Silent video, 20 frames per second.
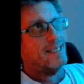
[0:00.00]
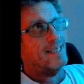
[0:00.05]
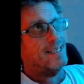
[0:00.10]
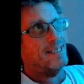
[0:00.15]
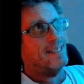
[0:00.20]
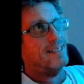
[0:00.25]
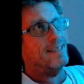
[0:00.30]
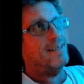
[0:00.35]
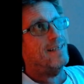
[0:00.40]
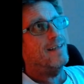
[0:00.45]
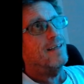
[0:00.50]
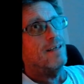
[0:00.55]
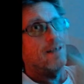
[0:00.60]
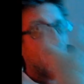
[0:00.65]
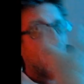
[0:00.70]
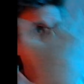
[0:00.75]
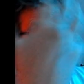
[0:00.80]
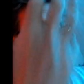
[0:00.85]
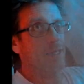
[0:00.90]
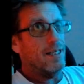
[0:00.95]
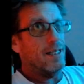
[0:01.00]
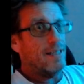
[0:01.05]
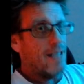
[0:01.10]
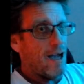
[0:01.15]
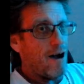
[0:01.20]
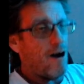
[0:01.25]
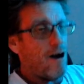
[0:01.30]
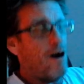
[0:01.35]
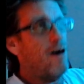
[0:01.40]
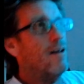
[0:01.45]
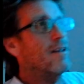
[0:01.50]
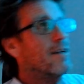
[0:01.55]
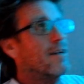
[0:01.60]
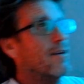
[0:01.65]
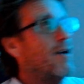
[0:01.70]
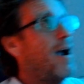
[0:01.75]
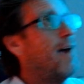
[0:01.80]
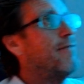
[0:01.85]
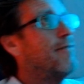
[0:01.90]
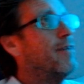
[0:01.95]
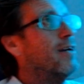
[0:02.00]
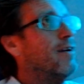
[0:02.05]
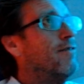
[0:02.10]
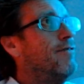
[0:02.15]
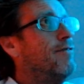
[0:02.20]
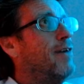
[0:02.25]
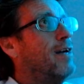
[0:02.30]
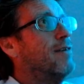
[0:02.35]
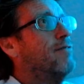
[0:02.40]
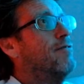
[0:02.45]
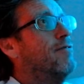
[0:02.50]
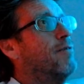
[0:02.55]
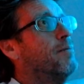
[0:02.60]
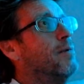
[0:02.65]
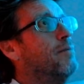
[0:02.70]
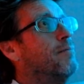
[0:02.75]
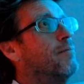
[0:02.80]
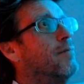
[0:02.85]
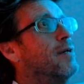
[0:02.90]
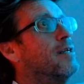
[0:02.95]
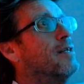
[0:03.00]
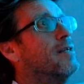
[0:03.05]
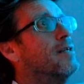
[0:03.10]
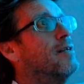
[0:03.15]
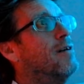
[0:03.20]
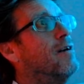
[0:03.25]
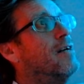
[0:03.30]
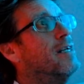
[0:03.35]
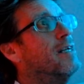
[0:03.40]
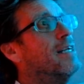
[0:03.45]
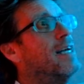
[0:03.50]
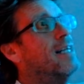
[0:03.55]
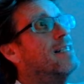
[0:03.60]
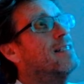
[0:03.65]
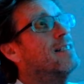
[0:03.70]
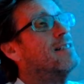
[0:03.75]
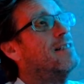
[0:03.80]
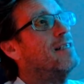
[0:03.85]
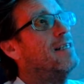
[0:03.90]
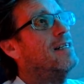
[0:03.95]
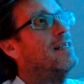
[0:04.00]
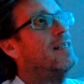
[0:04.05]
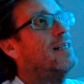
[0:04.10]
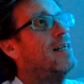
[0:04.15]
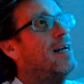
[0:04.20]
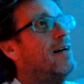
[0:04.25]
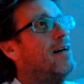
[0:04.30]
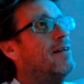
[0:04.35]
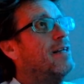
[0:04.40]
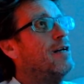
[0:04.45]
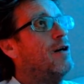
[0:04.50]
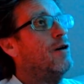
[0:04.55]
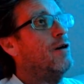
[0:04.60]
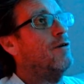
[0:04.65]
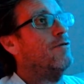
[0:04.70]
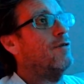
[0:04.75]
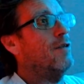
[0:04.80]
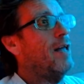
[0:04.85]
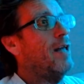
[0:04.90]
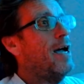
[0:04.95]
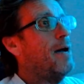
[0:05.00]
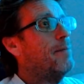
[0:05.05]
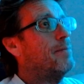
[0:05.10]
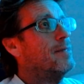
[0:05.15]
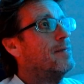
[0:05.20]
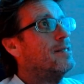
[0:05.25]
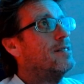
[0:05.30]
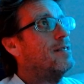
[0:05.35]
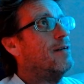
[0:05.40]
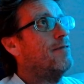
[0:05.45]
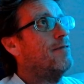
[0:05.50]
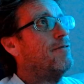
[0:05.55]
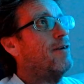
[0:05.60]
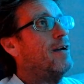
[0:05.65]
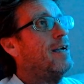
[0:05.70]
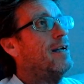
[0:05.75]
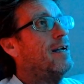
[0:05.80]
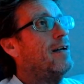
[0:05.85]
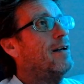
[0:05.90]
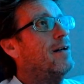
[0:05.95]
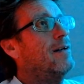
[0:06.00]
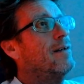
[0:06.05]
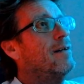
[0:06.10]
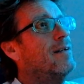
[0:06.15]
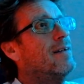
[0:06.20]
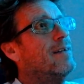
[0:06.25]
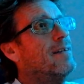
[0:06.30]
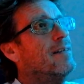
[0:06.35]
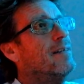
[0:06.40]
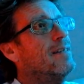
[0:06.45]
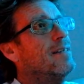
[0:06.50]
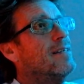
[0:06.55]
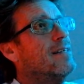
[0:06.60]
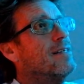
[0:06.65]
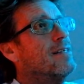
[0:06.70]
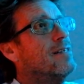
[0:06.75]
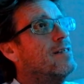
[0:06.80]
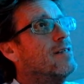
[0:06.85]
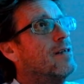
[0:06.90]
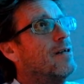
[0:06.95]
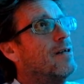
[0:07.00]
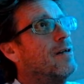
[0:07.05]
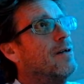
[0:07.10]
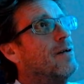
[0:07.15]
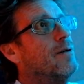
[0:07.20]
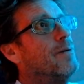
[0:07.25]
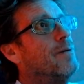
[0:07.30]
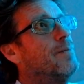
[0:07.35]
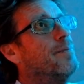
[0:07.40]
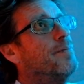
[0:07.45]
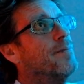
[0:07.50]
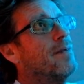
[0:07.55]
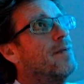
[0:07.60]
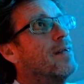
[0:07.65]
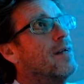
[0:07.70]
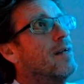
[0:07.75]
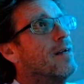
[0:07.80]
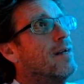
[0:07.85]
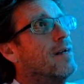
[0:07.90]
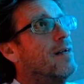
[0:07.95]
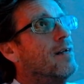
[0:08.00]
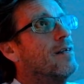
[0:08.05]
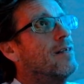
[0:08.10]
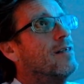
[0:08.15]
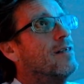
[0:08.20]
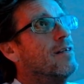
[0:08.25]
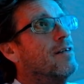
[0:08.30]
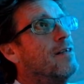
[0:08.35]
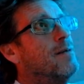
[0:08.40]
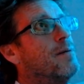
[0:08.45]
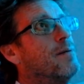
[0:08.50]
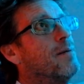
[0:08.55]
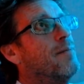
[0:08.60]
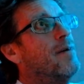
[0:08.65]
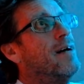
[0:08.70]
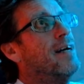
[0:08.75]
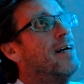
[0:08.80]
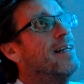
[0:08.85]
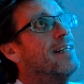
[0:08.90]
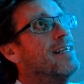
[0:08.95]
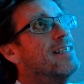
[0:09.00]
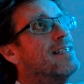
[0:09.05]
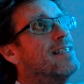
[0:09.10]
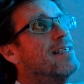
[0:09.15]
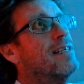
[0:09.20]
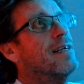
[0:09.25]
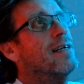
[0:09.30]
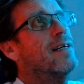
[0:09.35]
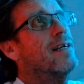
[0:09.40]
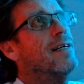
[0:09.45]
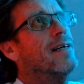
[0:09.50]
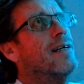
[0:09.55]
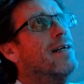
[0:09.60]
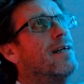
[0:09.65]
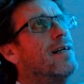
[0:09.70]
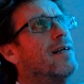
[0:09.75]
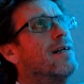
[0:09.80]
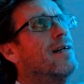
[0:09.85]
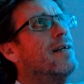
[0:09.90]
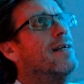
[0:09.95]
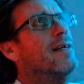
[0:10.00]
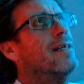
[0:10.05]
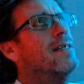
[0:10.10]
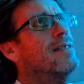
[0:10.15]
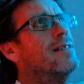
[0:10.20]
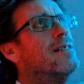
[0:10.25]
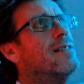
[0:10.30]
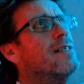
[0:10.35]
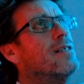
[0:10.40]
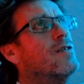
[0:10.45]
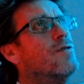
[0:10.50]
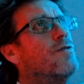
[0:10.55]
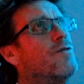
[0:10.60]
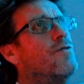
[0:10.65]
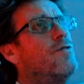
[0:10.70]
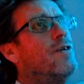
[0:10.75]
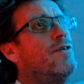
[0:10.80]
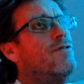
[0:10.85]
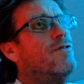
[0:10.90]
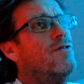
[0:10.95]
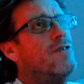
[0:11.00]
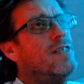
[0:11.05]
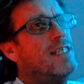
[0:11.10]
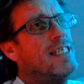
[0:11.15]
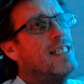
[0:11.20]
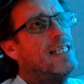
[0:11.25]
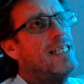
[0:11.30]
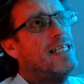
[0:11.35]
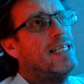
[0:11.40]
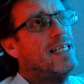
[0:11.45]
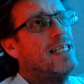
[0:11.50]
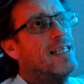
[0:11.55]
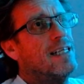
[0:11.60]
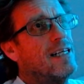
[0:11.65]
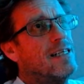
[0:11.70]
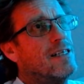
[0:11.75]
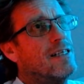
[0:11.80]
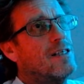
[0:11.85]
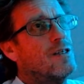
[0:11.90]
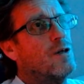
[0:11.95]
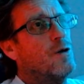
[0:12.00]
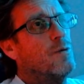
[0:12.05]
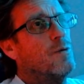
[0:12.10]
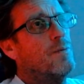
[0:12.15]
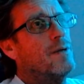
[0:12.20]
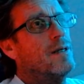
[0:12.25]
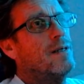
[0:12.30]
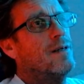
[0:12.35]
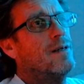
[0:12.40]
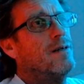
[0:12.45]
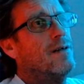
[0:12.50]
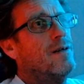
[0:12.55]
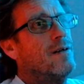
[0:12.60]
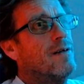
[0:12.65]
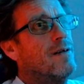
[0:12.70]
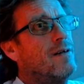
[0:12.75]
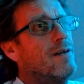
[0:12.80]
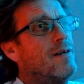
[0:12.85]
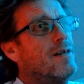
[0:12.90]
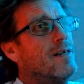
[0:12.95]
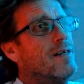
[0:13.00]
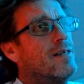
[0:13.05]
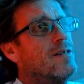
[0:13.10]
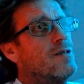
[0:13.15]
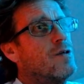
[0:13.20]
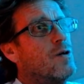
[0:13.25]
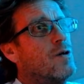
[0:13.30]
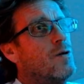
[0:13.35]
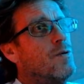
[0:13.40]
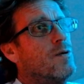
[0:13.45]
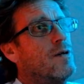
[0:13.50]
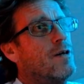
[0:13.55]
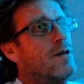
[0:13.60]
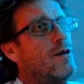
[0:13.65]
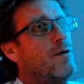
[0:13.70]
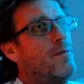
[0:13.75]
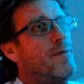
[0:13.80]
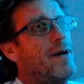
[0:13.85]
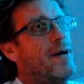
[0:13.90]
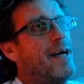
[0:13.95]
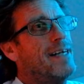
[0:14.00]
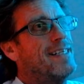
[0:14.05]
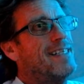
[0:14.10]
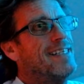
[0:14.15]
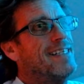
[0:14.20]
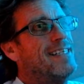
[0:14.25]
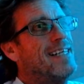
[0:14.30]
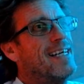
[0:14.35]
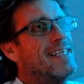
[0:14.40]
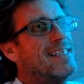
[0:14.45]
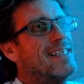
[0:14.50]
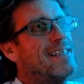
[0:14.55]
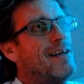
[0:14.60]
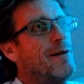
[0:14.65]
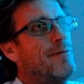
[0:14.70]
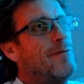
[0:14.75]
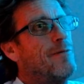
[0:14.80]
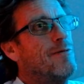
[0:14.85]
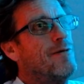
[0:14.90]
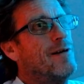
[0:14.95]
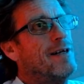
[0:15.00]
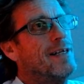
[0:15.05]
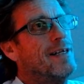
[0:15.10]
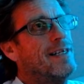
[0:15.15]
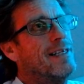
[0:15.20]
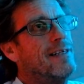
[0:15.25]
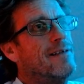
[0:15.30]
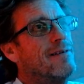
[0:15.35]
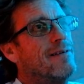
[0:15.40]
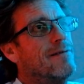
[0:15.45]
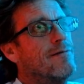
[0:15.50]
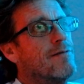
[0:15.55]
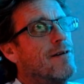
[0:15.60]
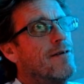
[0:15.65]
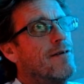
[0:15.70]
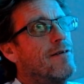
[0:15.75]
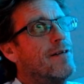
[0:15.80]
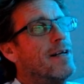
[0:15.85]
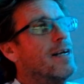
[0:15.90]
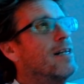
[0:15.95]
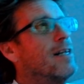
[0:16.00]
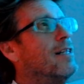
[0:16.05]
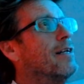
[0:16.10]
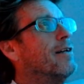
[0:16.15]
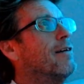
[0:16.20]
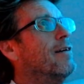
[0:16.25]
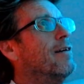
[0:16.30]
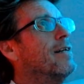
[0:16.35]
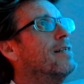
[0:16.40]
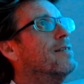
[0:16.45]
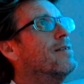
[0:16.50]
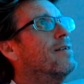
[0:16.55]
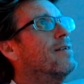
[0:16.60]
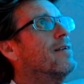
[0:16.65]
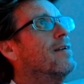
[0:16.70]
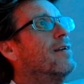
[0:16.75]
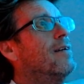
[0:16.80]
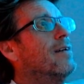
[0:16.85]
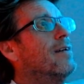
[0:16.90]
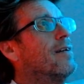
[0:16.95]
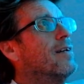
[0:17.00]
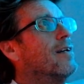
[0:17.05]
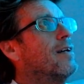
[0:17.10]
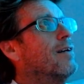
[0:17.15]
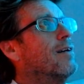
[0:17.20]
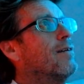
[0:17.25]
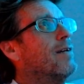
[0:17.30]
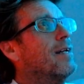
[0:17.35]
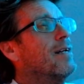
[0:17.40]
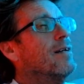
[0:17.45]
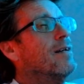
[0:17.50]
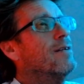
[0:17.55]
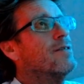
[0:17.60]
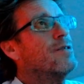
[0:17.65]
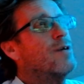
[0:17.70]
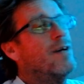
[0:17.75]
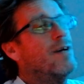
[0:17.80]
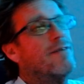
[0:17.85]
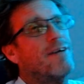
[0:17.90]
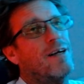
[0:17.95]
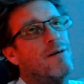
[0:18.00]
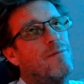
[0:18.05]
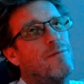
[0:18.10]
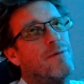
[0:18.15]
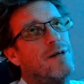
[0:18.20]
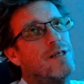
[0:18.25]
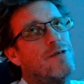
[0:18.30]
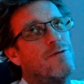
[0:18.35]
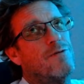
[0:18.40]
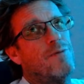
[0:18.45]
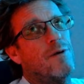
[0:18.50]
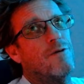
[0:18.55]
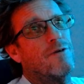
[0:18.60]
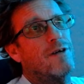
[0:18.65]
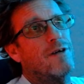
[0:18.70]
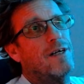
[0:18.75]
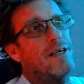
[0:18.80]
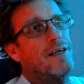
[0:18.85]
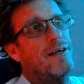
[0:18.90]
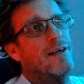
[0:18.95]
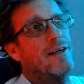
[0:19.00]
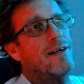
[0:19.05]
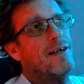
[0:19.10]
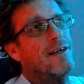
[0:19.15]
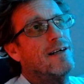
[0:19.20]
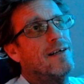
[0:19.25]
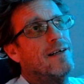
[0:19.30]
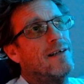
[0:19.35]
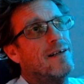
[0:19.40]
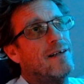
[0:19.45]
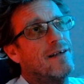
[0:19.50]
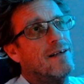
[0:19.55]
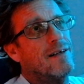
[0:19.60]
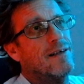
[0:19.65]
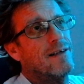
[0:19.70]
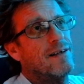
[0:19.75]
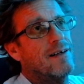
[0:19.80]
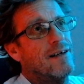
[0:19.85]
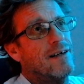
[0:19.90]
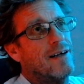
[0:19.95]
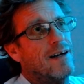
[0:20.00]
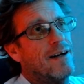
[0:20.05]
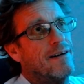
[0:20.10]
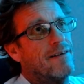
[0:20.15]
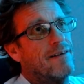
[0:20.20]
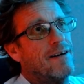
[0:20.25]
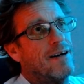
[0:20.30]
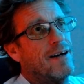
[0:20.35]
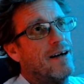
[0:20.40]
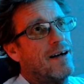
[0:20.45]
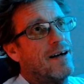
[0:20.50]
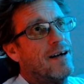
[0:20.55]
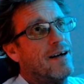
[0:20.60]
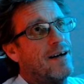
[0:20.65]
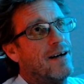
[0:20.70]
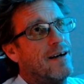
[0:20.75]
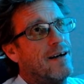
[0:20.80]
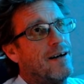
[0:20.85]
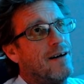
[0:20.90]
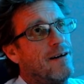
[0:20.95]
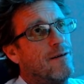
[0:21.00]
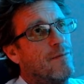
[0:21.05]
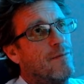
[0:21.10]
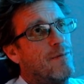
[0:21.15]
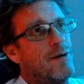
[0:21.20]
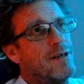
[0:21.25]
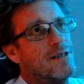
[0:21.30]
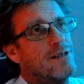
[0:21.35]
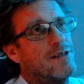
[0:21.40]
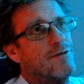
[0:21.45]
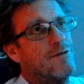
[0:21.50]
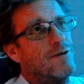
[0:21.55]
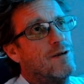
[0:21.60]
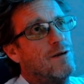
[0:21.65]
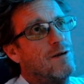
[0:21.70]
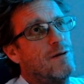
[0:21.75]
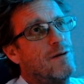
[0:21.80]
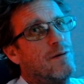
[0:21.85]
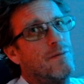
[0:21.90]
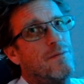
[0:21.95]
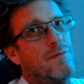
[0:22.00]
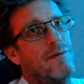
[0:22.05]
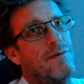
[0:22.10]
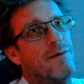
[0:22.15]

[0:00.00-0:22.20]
in, you'll get that holographic effect from them. But you can already kind of see it in how they overlap and stuff right here. So, oh, keep in mind that's instance 15 I just opened. And so we'll go back to desktop 1, wherever that clicker is. There we go. So I've got a bunch of them over here. I've got a bunch of them.